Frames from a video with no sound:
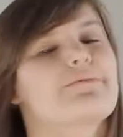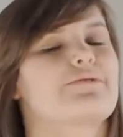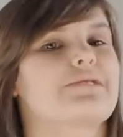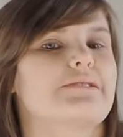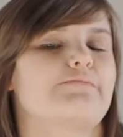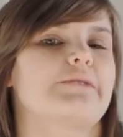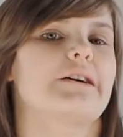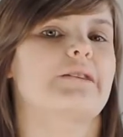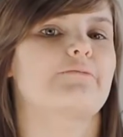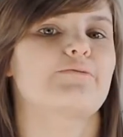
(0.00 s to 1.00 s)
to be uploaded,
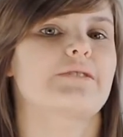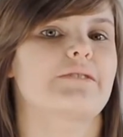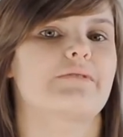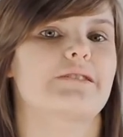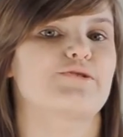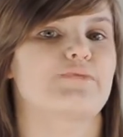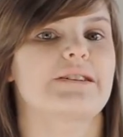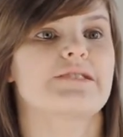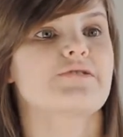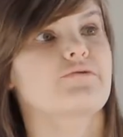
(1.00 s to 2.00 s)
but I will get around to it
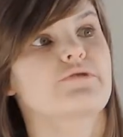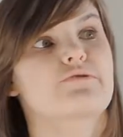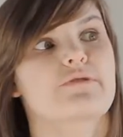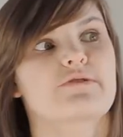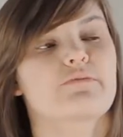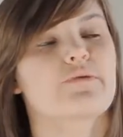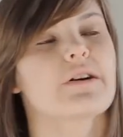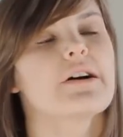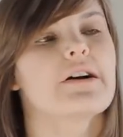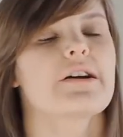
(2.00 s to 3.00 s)
as soon as possible,
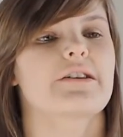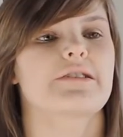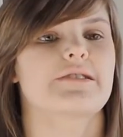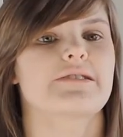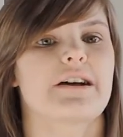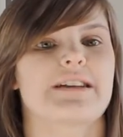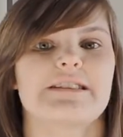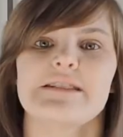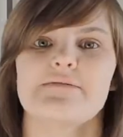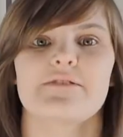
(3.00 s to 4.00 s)
because I
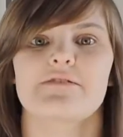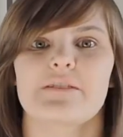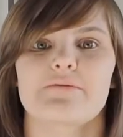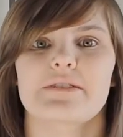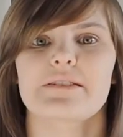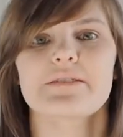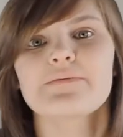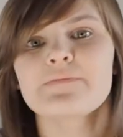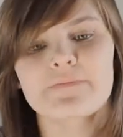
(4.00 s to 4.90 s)
need it for February.